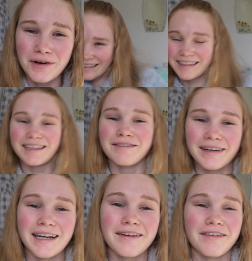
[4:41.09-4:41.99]
You can
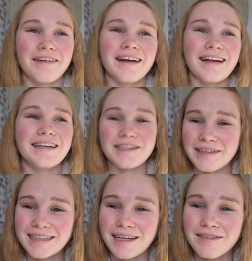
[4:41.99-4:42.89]
really feel it
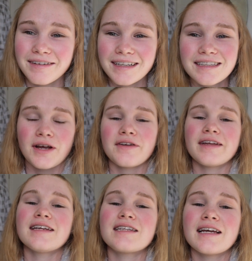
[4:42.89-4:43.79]
doing something. So
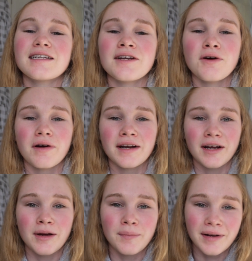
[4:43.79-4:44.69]
these things are not going to
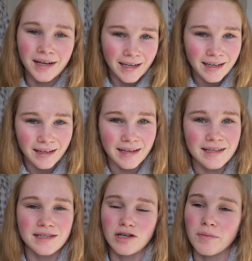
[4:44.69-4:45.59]
completely
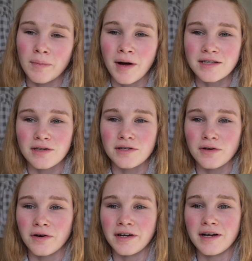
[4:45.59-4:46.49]
stop the muscle
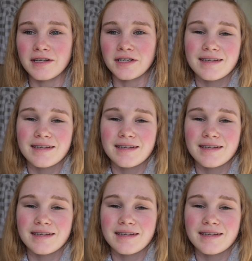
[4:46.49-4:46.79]
soreness.